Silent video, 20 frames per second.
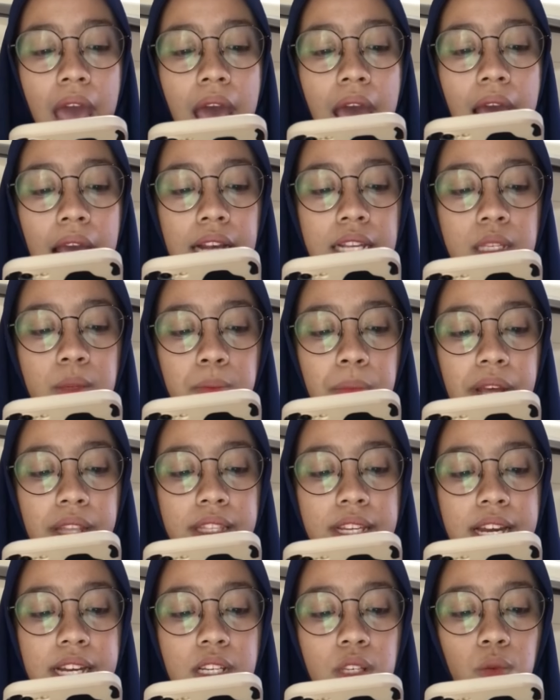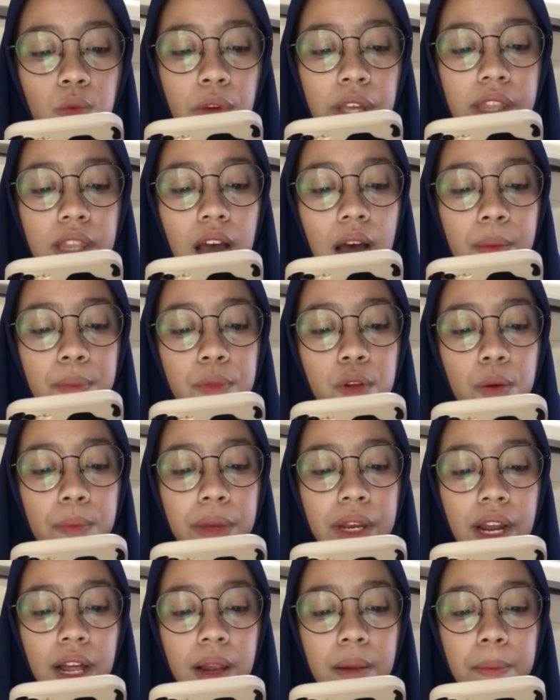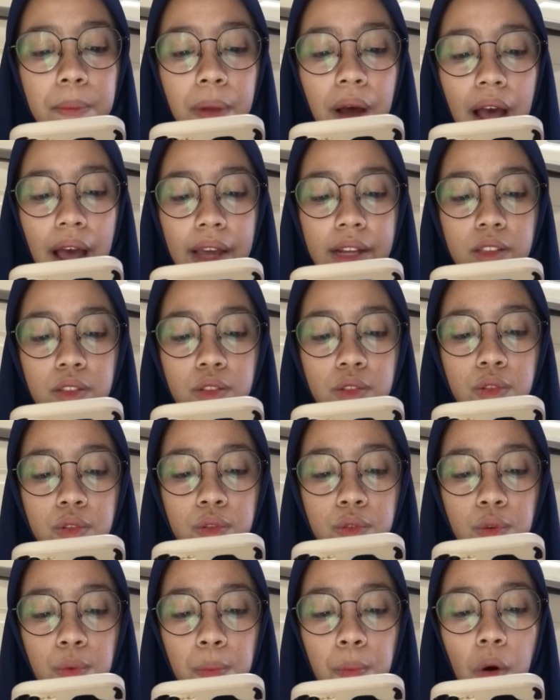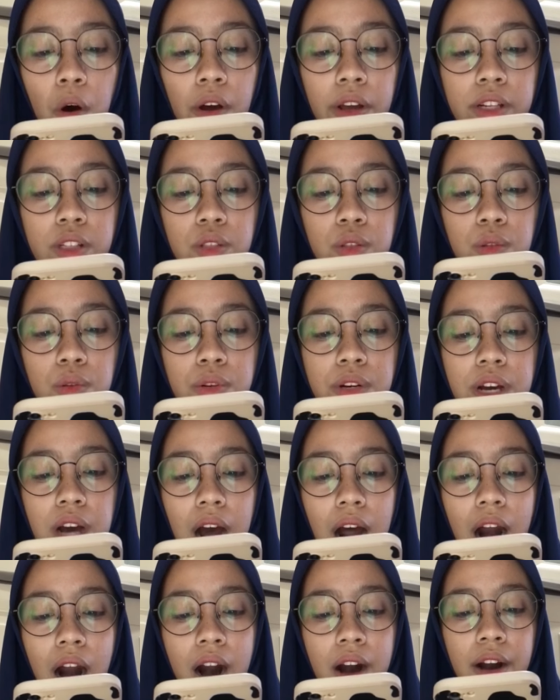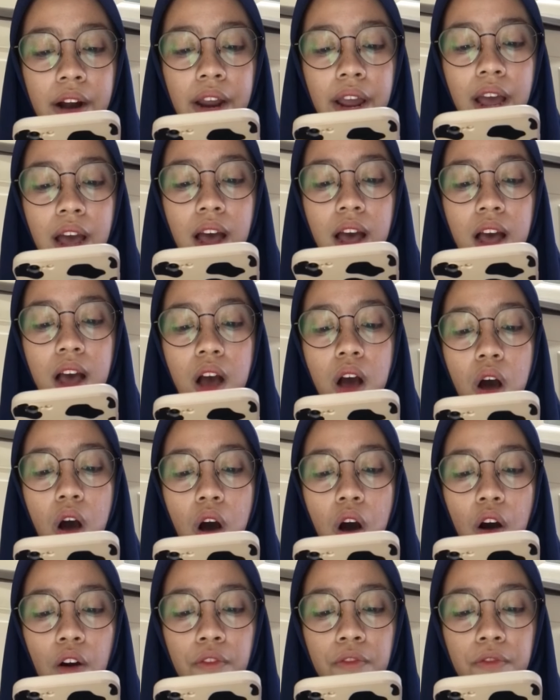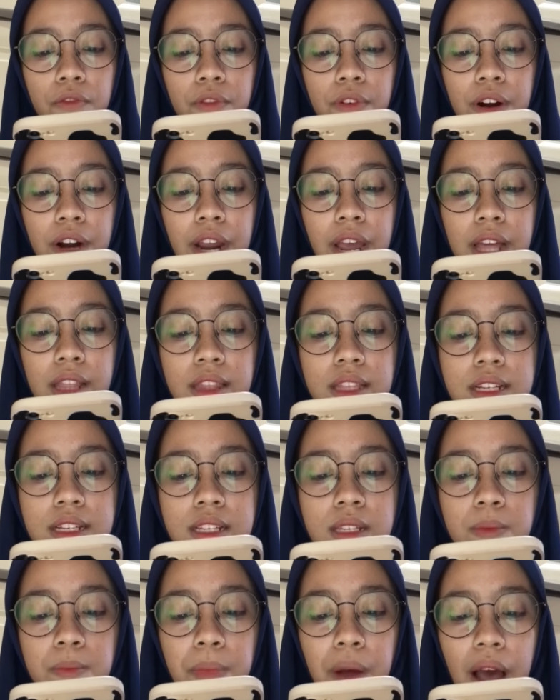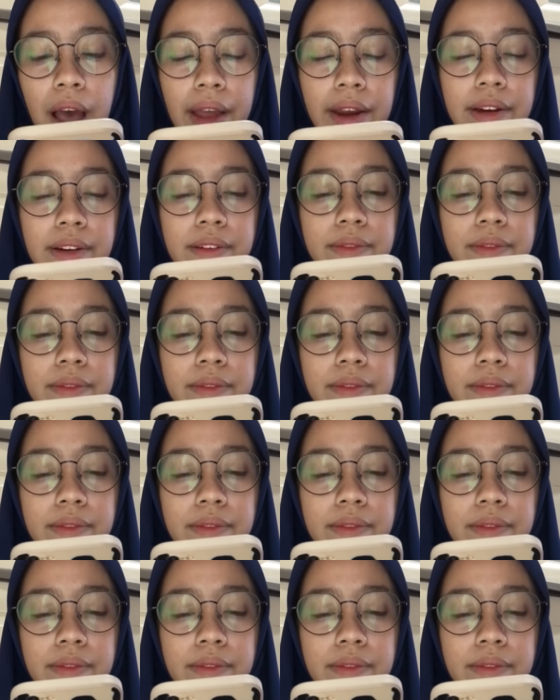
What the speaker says: Experience with abdominal pain to point to the area of greatest pain.